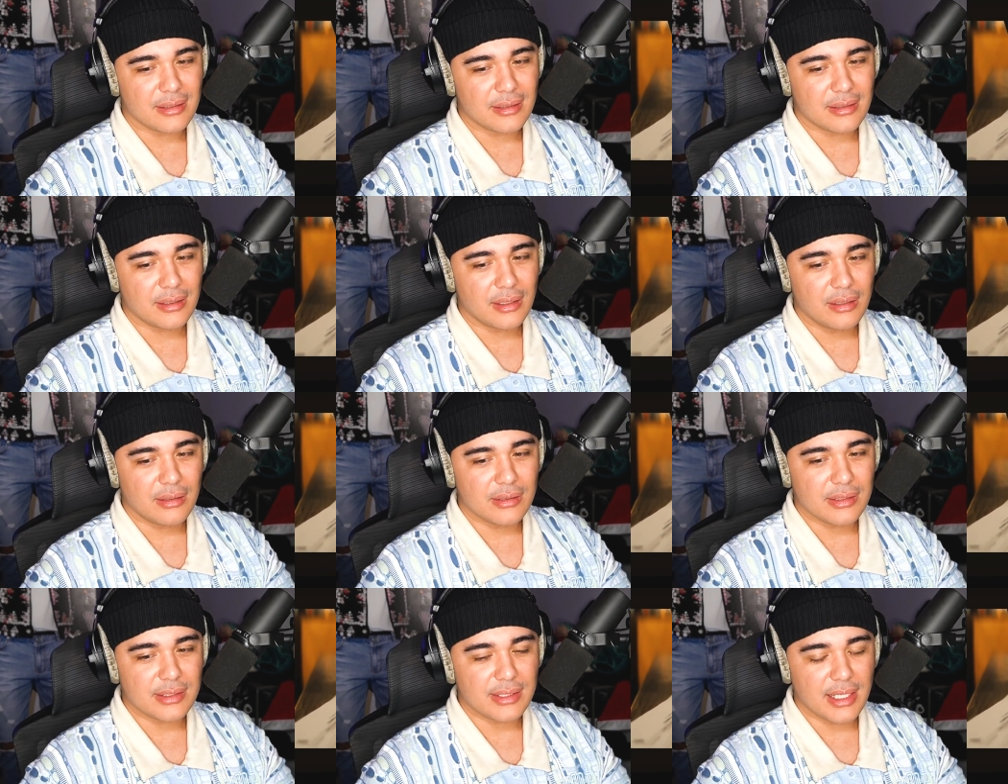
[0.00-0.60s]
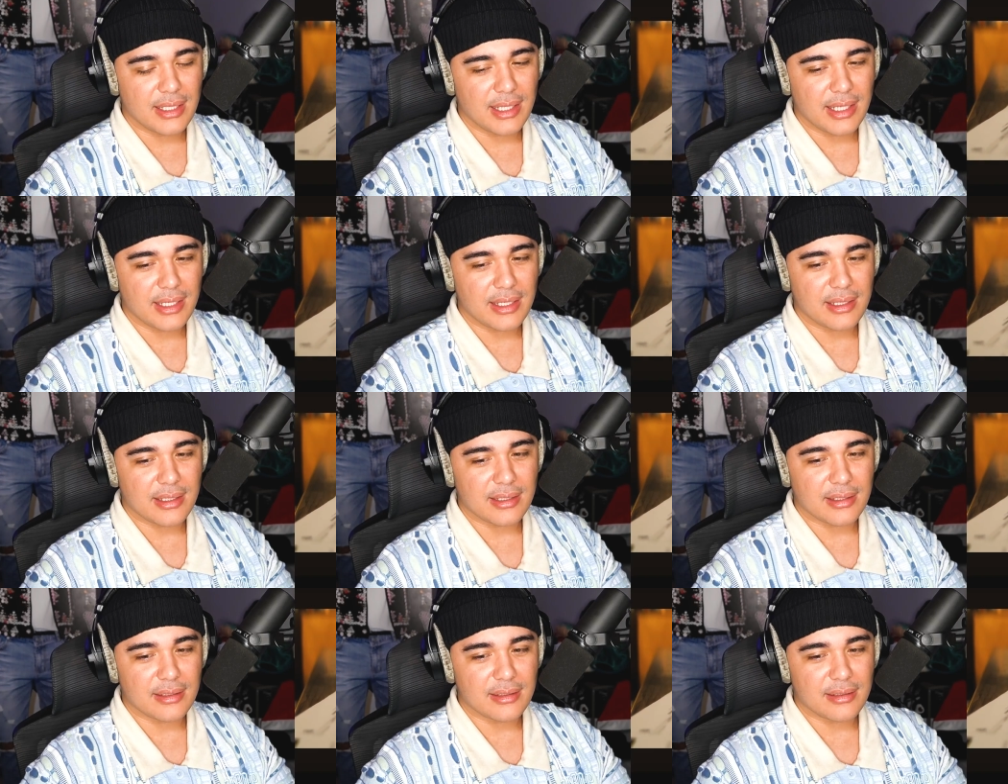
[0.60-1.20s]
Oh, is that
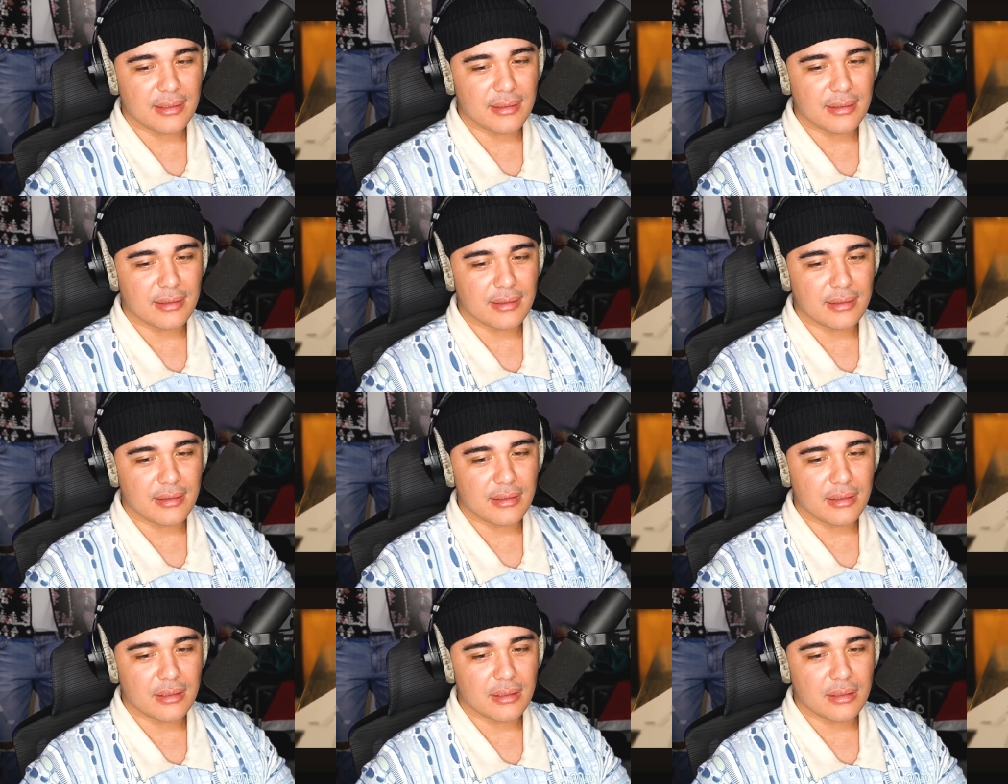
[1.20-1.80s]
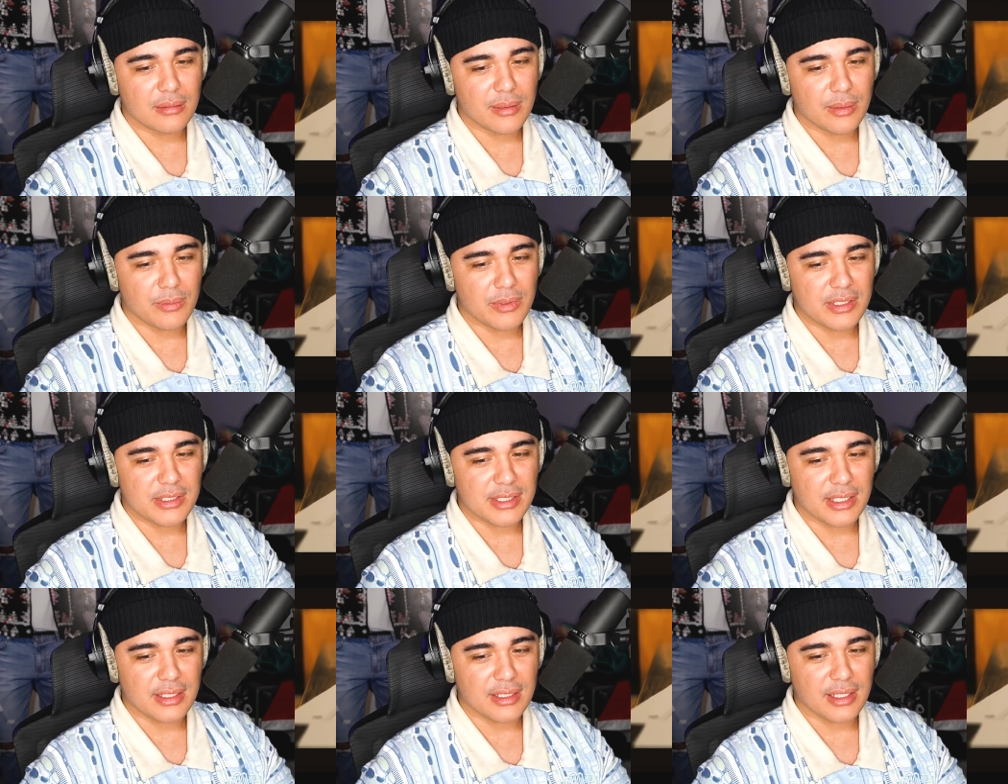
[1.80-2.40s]
like... Wait, what
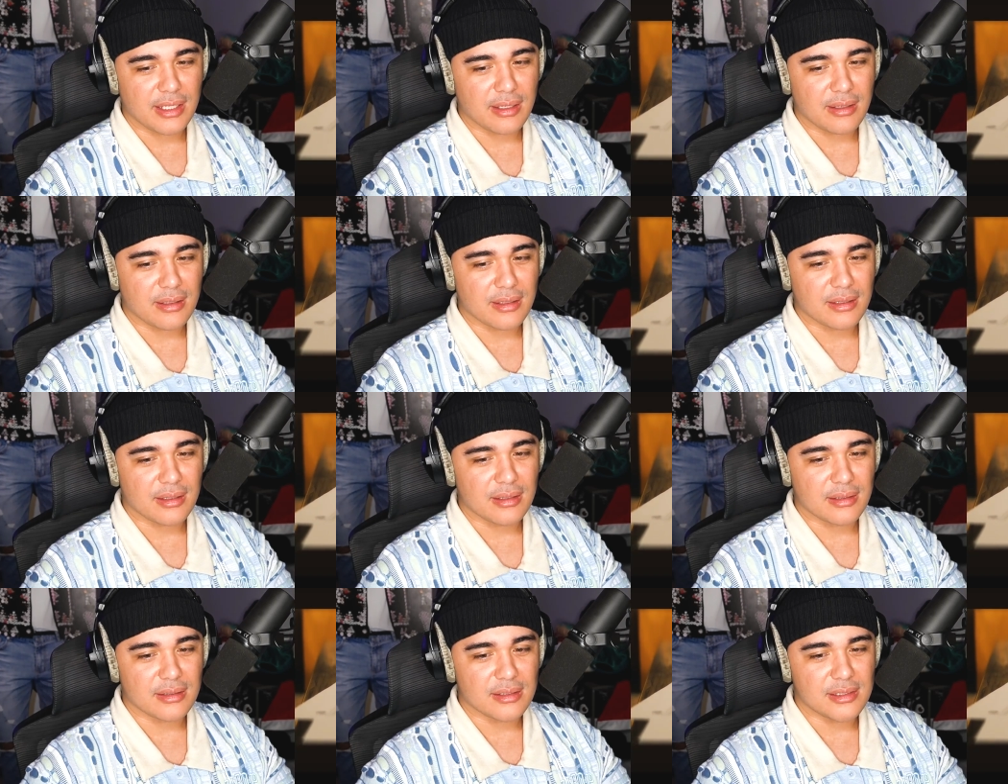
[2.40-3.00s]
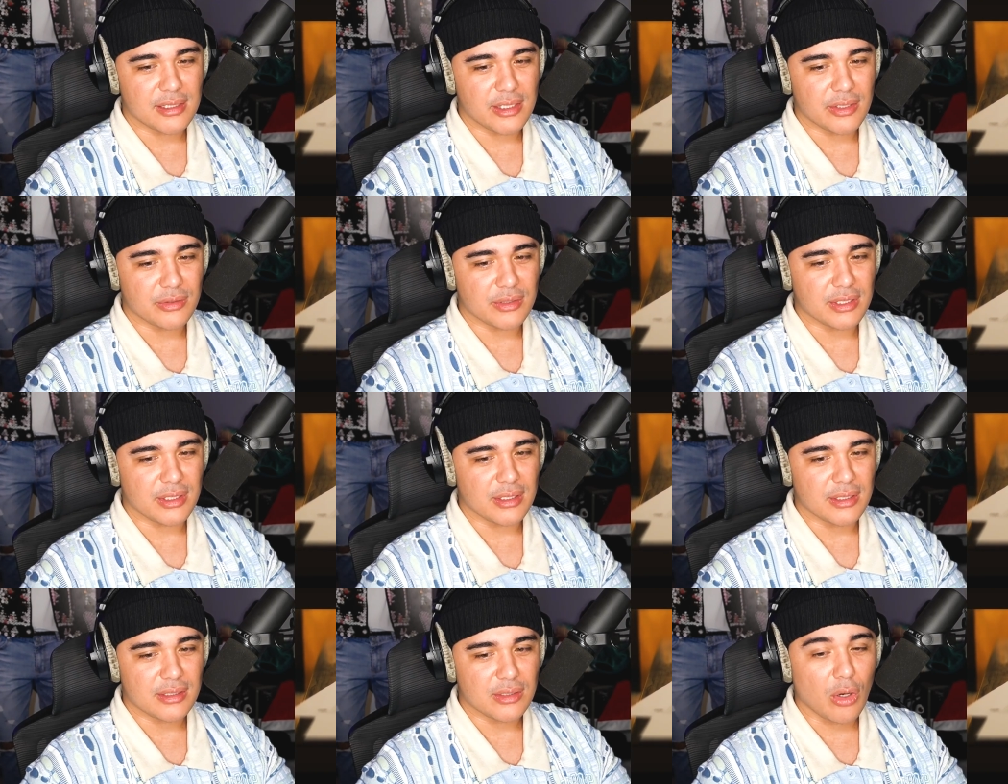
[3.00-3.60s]
is that? Like Nintendo
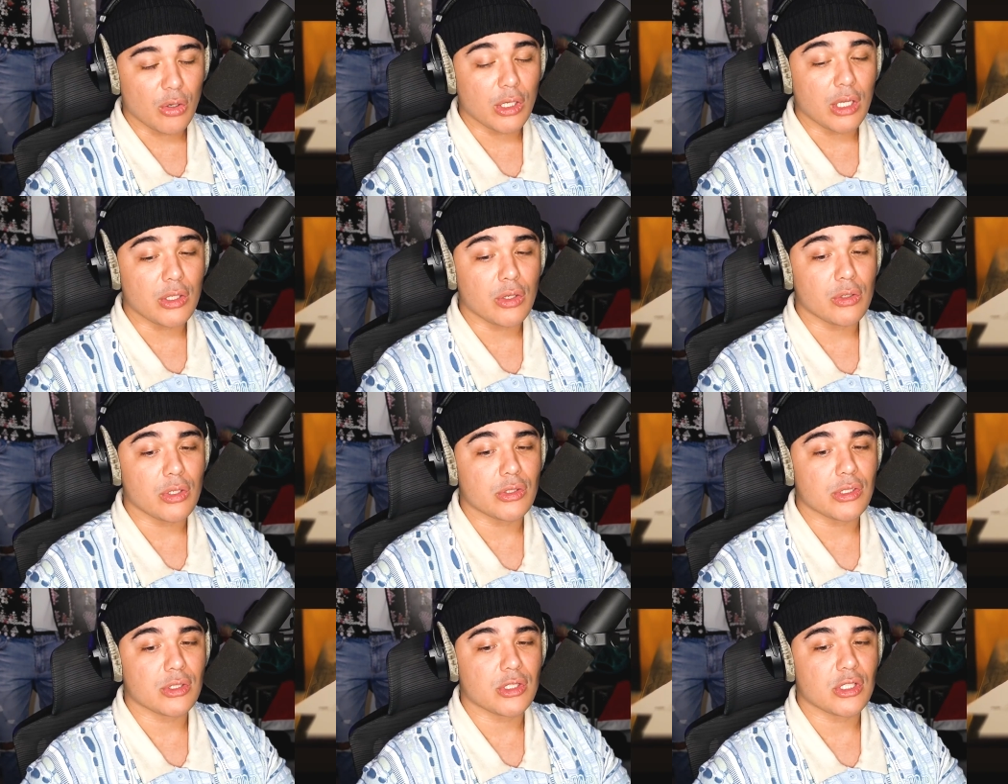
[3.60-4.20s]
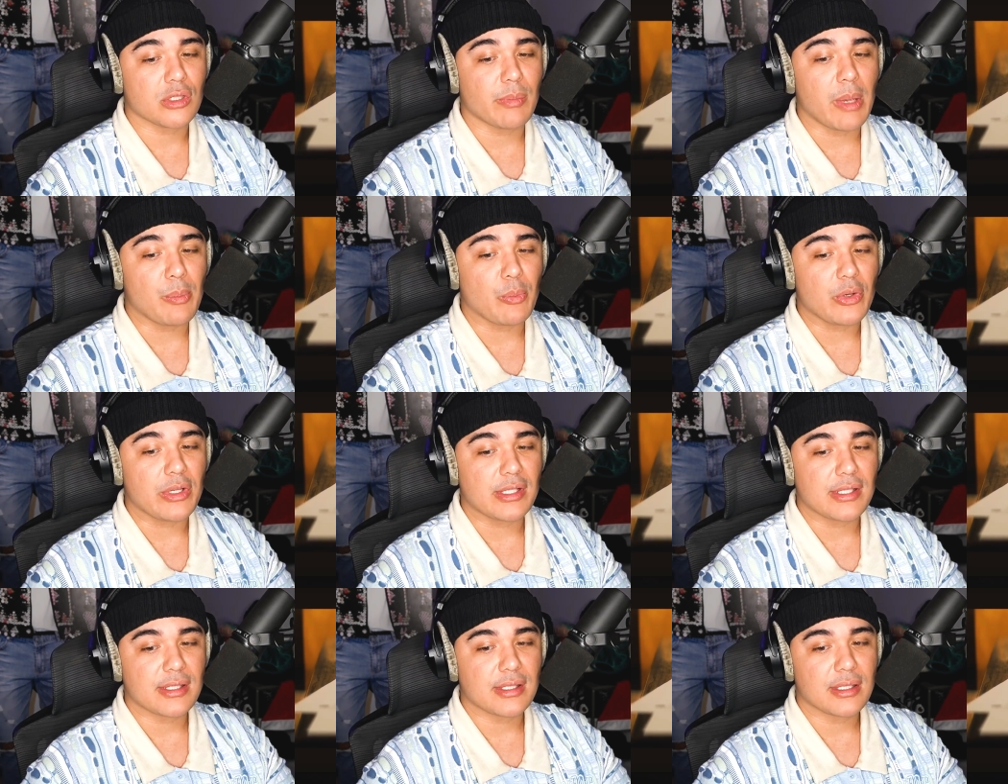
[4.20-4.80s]
DS? Oh, oh, those are just
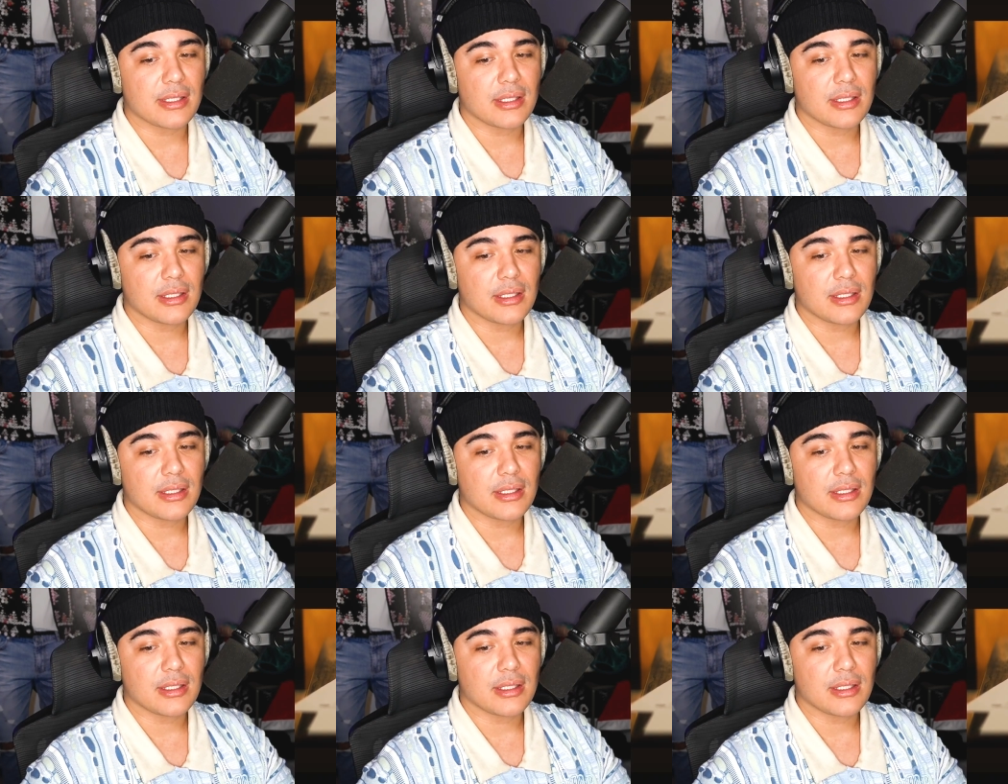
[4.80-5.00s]
memories.